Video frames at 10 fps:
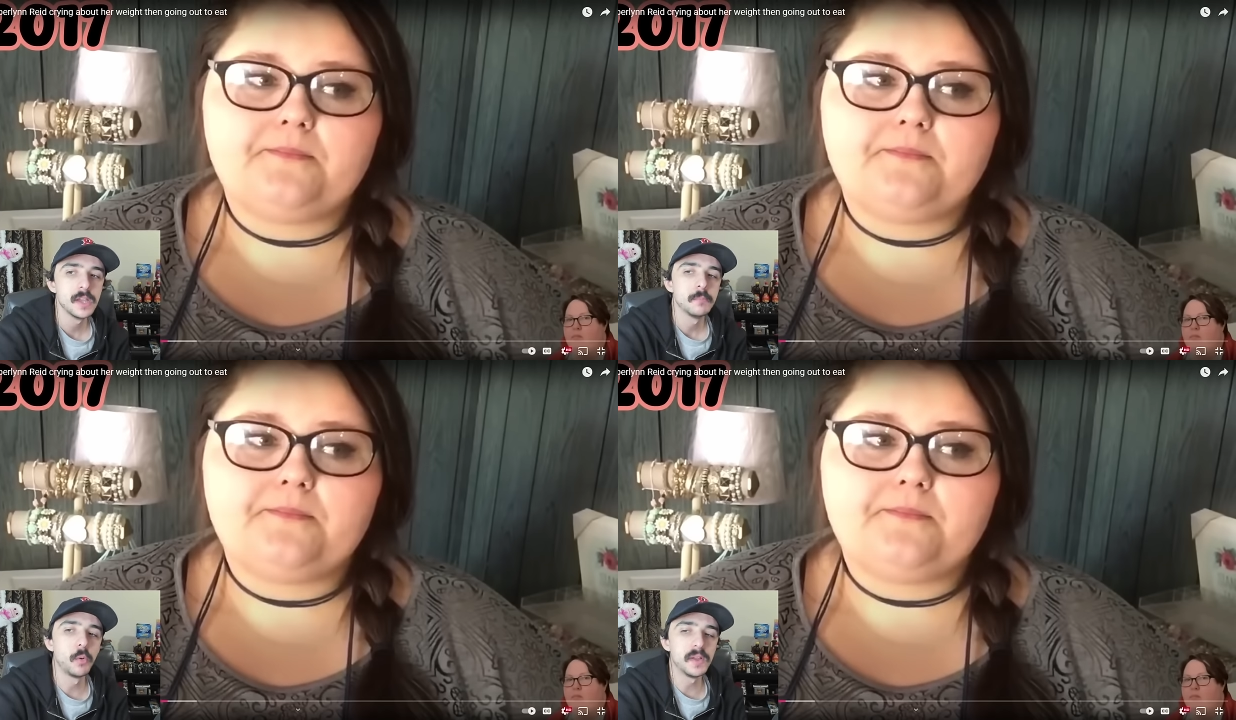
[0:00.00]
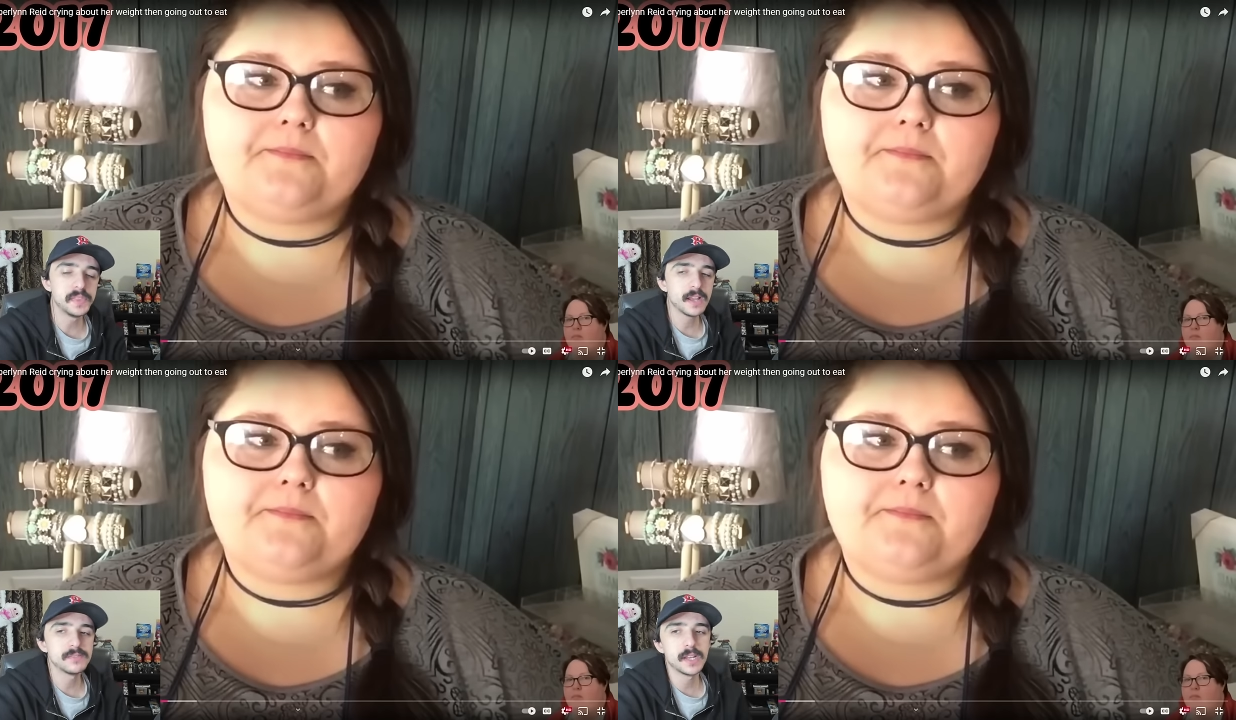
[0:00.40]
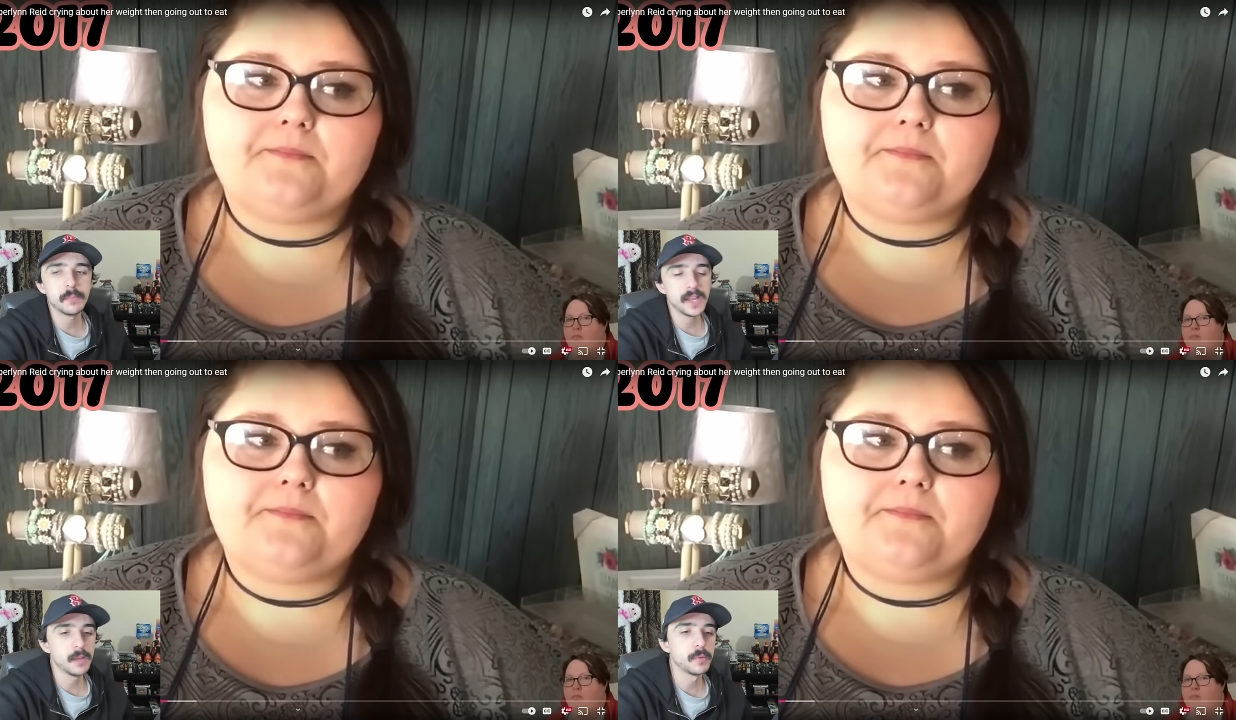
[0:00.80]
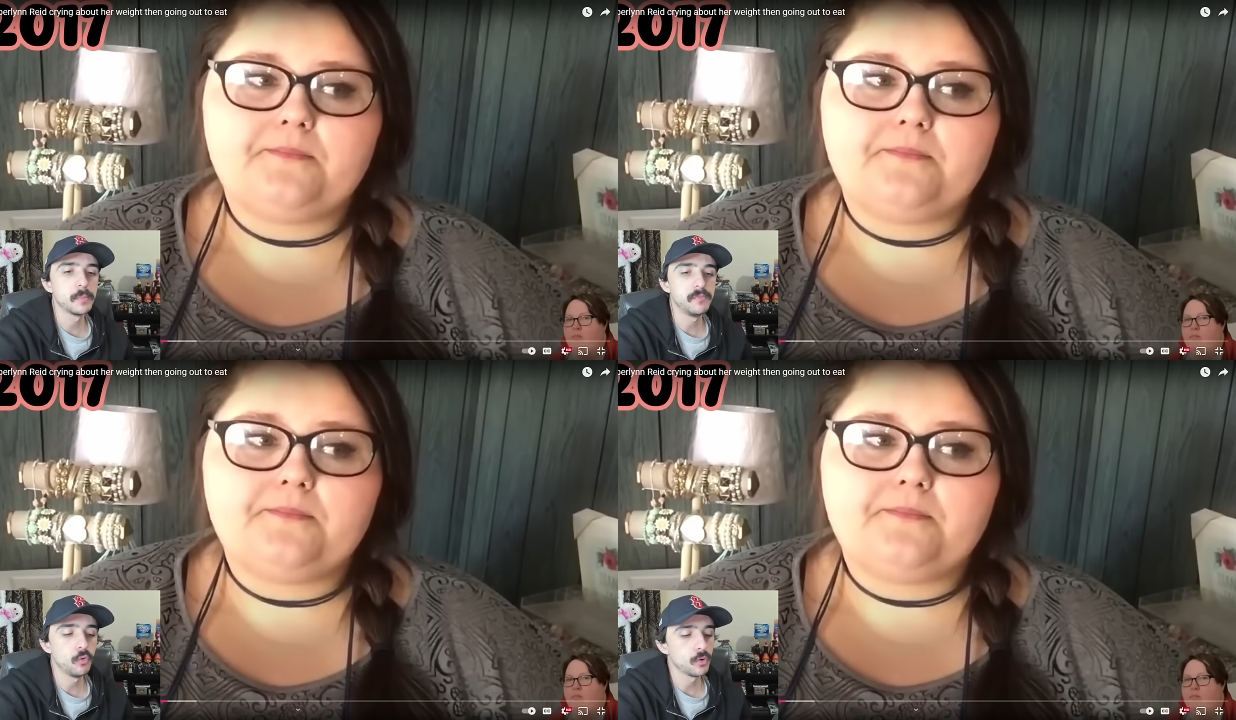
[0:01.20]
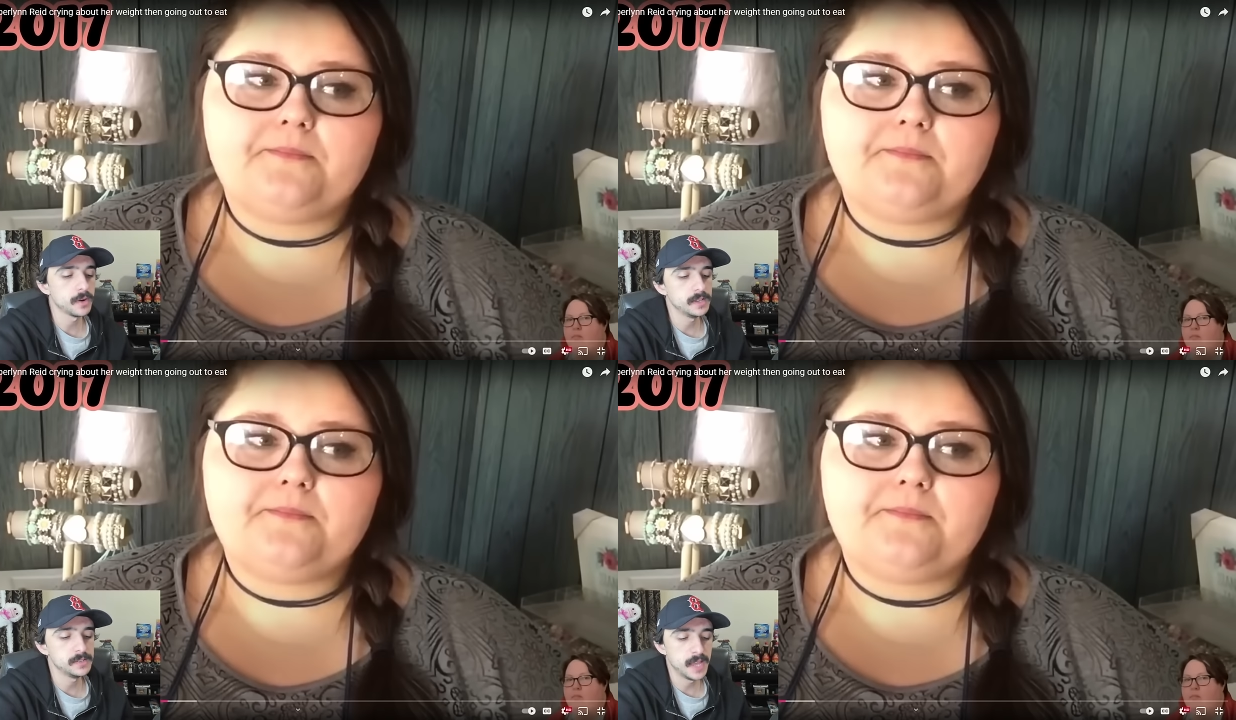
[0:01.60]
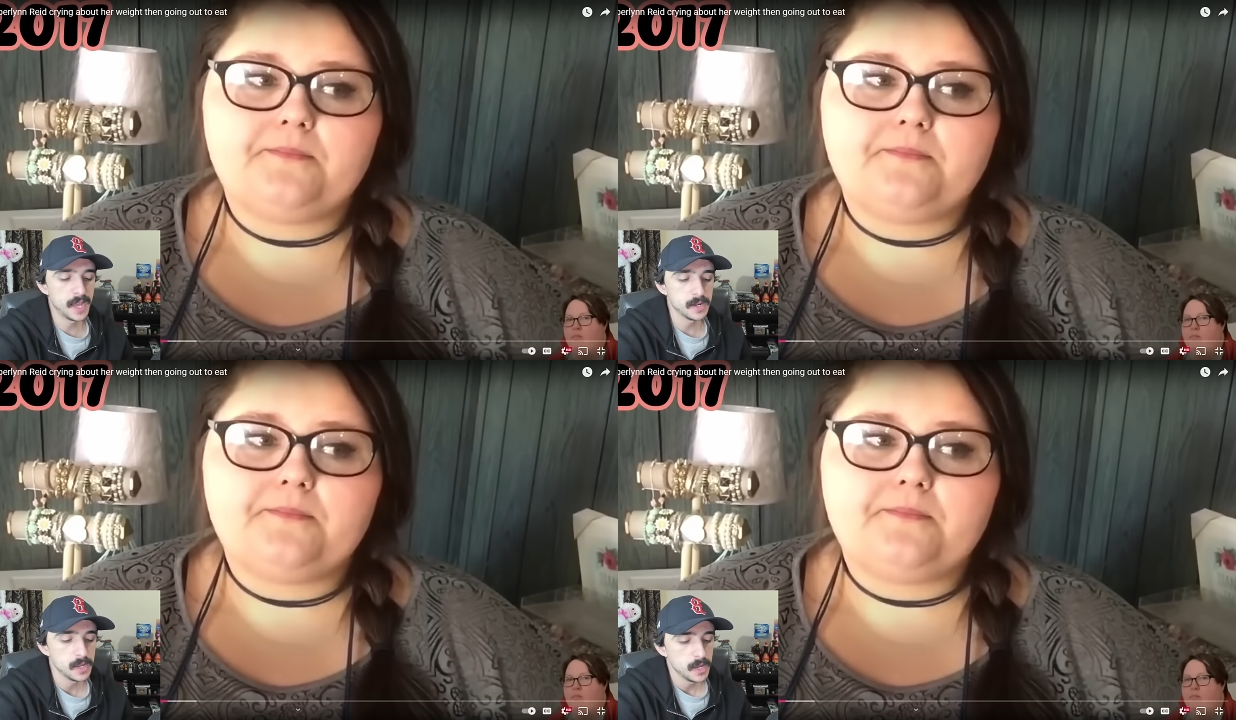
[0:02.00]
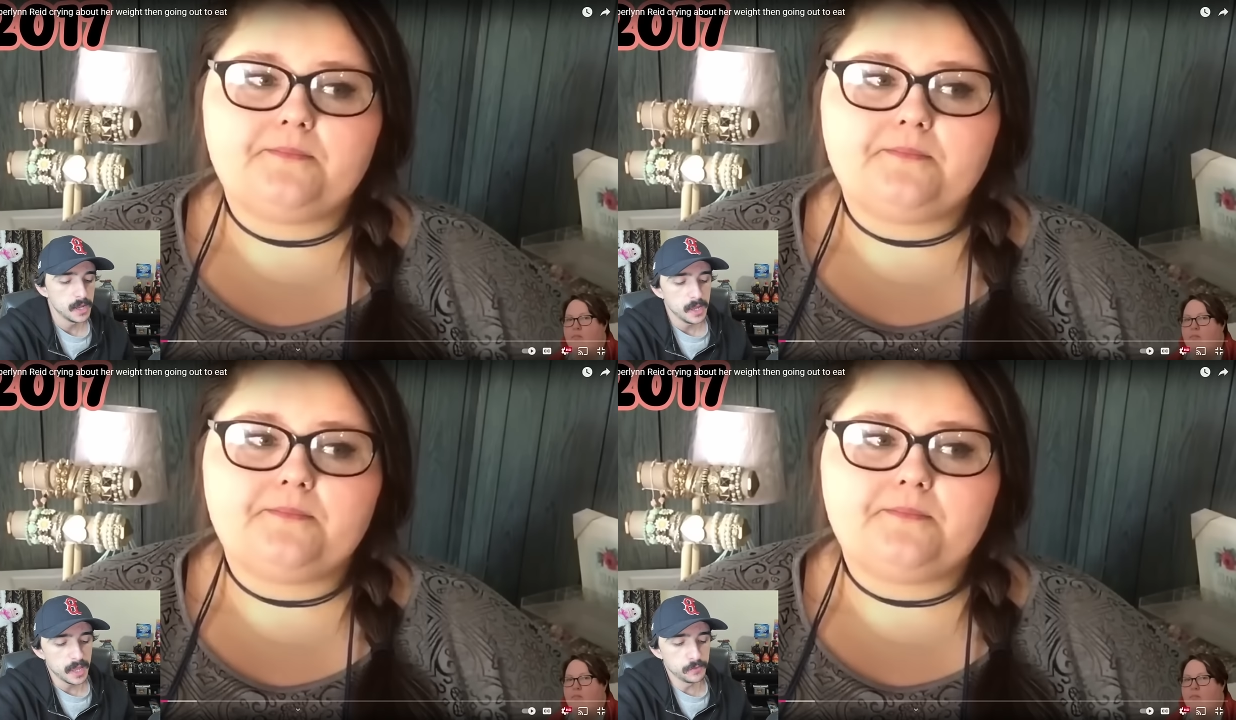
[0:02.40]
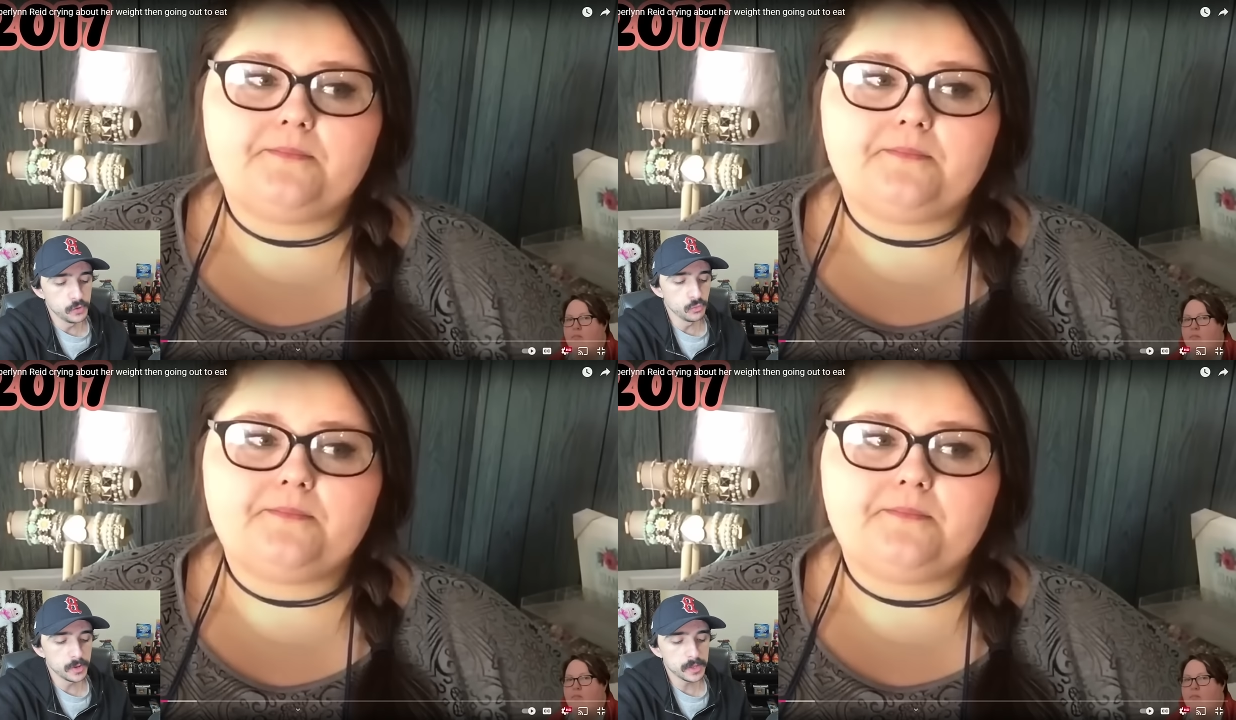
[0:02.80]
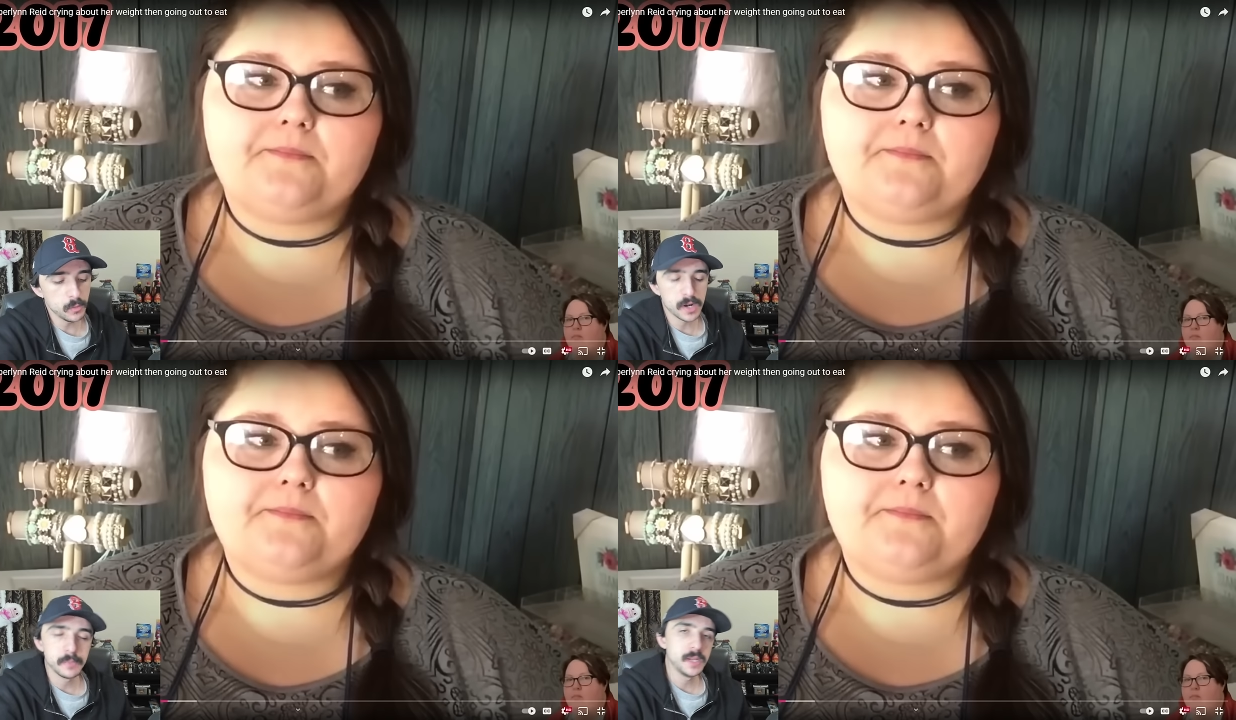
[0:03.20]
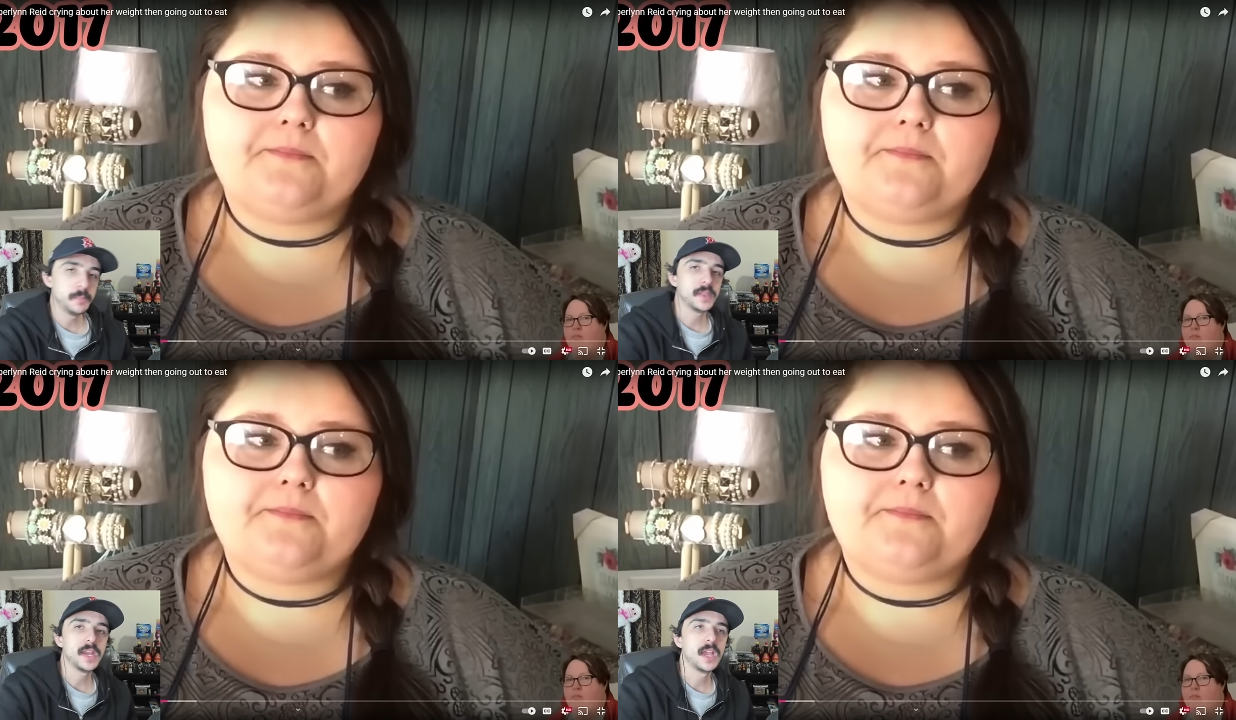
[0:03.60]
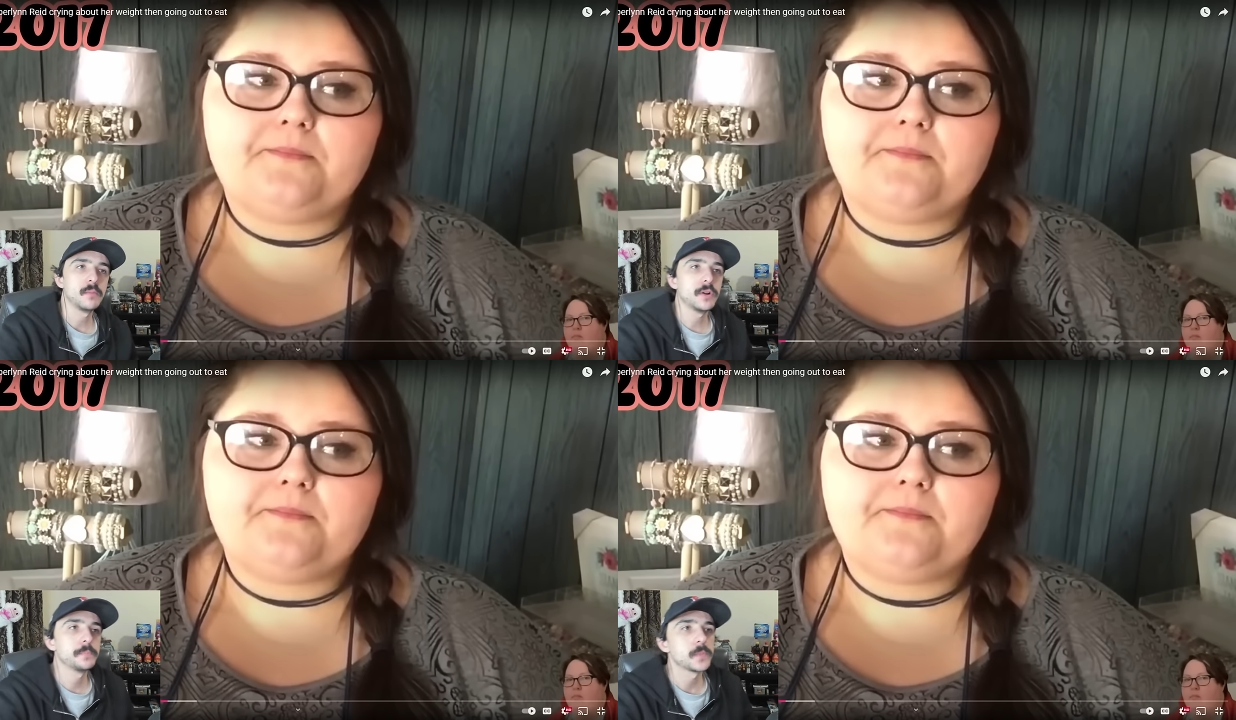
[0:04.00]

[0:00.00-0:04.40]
Speaker 1: But one thing I've said about Amber before is that if you really want to manipulate Amber,